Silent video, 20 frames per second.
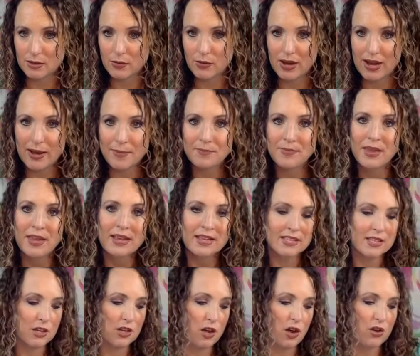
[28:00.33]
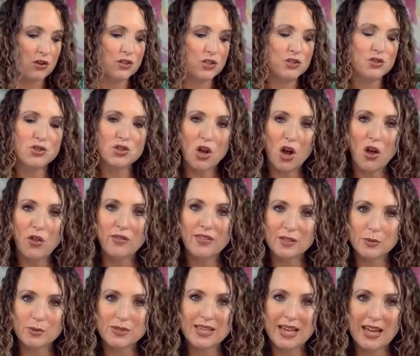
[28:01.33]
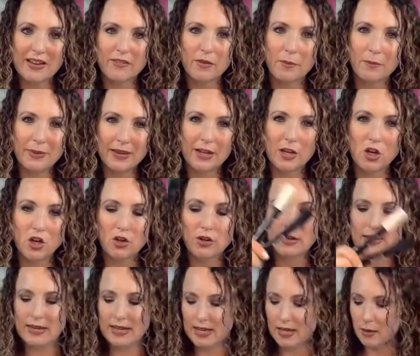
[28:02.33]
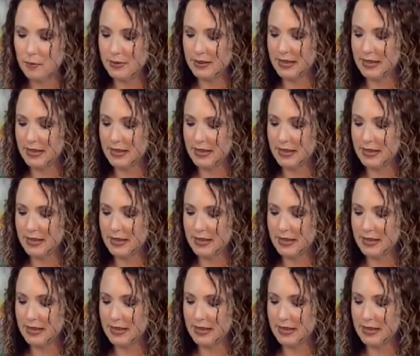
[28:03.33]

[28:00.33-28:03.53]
Okay. So y'all, you saw that this was kind of a bigger nib,